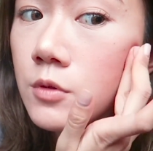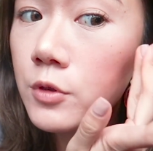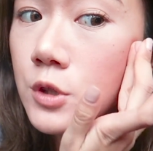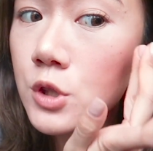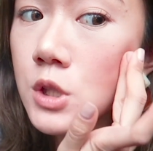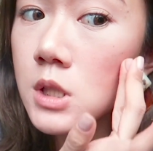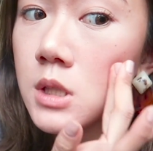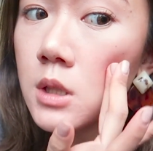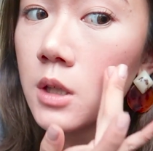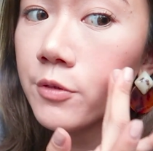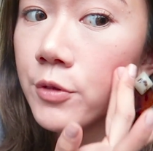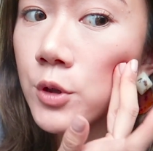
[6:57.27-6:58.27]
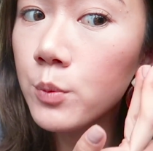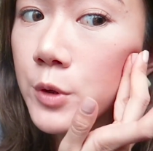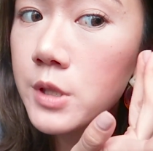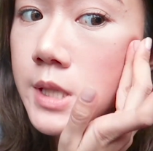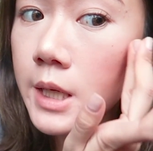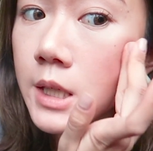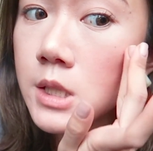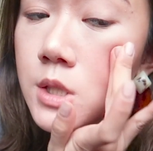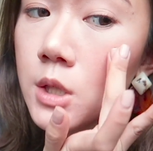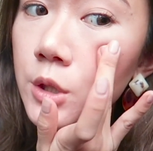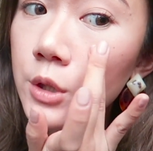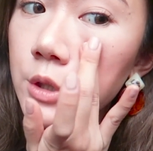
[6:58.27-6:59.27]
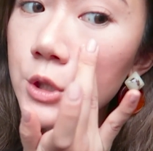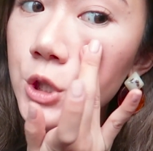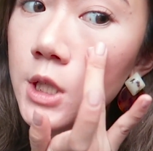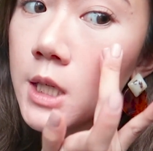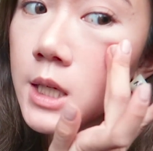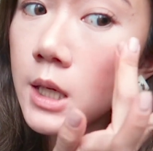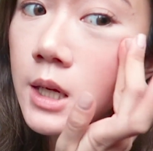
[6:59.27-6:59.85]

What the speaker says: for just a few more seconds on your cheek,